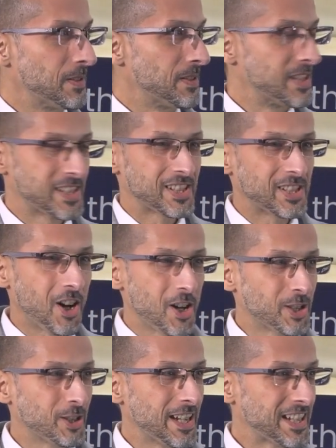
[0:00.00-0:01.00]
the Star
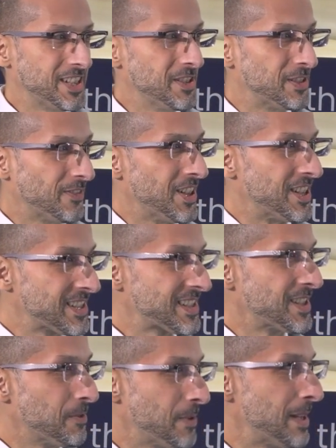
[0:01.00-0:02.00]
Trek universe
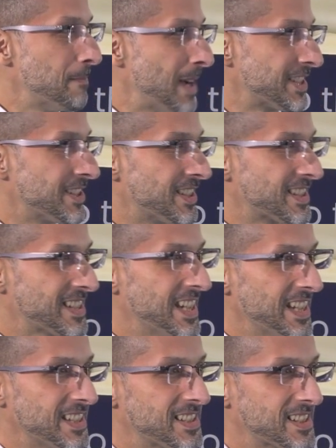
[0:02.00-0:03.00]
that we imagined as
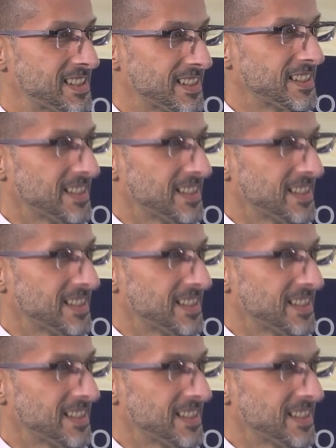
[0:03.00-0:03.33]
kids,